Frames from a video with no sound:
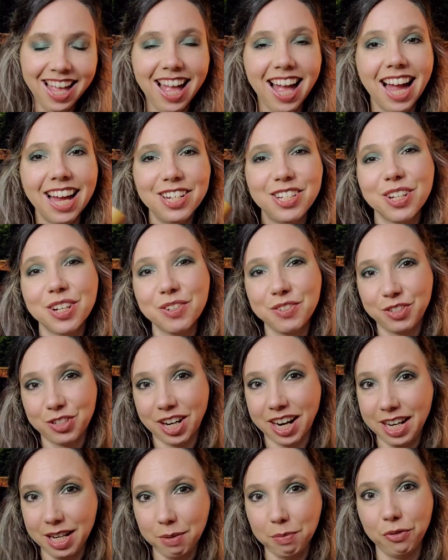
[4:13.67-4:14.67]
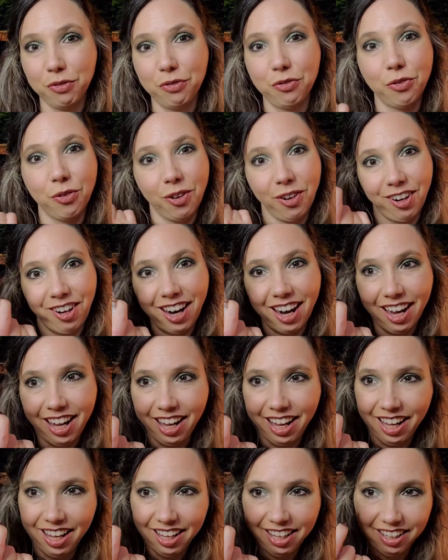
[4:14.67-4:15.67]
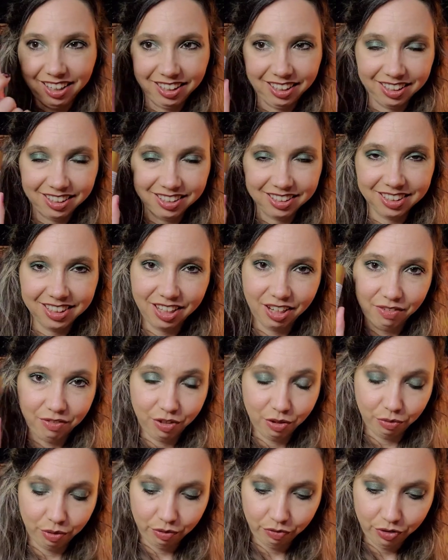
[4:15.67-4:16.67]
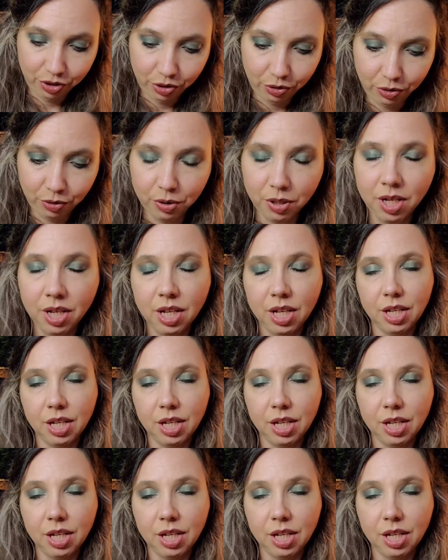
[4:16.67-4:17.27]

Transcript: I should have tried it before I gave the review.